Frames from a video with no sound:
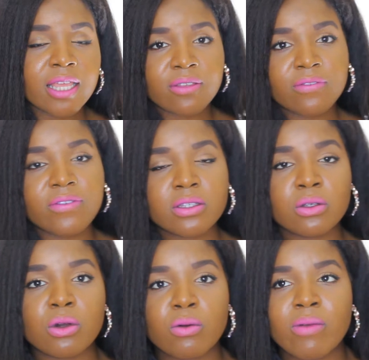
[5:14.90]
in the
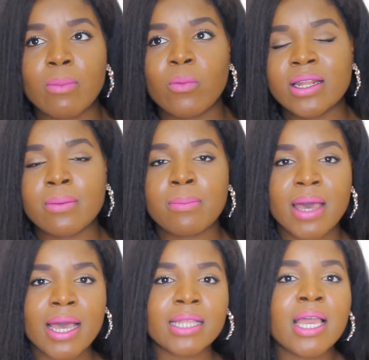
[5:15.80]
physical realm. When a
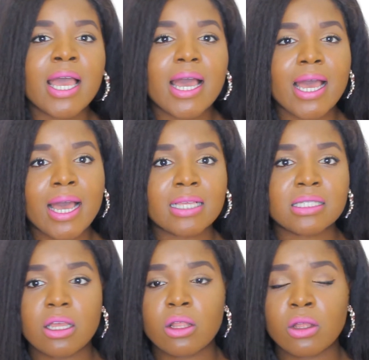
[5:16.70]
man
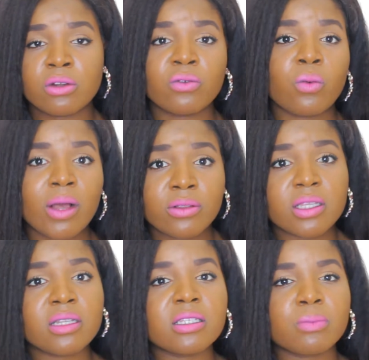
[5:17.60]
has a lot of
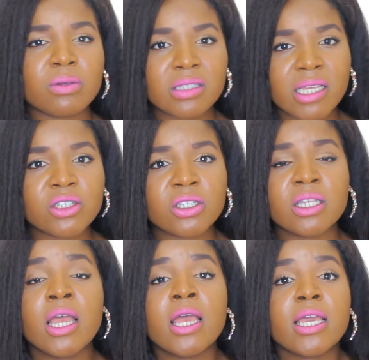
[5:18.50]
wealth in his
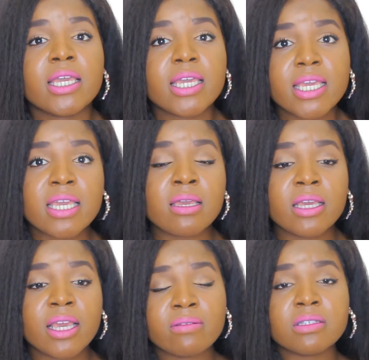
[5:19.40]
possession,
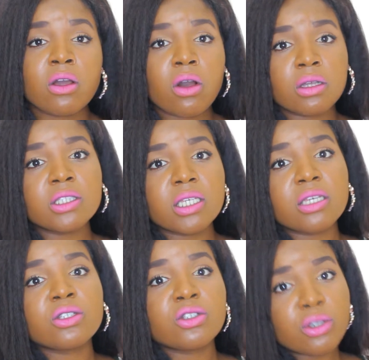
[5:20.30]
he gives it on to
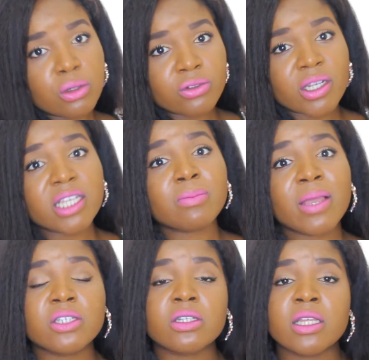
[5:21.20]
his children,
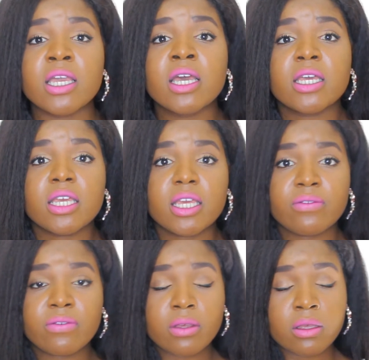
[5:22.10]
especially
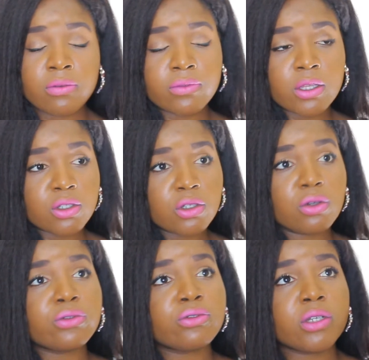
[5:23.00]
if the
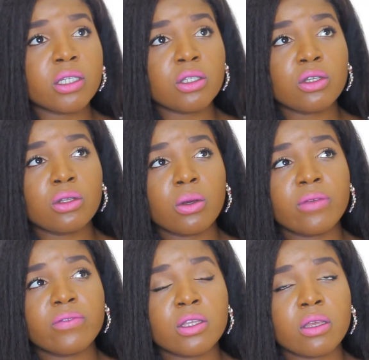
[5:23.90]
children, you know,
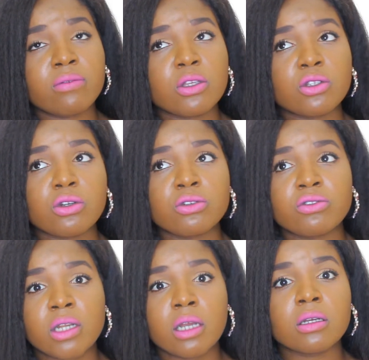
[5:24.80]
if the
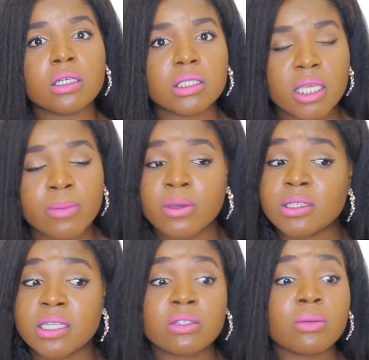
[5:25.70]
children are good to him,
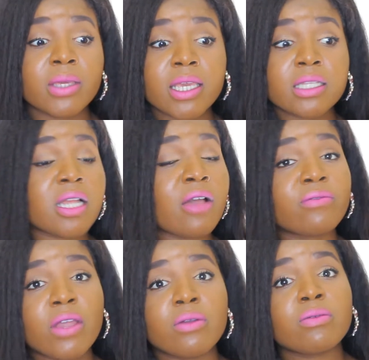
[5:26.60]
because there's some kids that
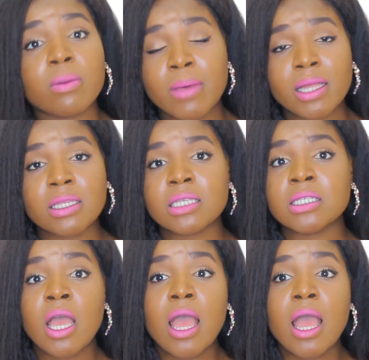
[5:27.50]
are very rebellious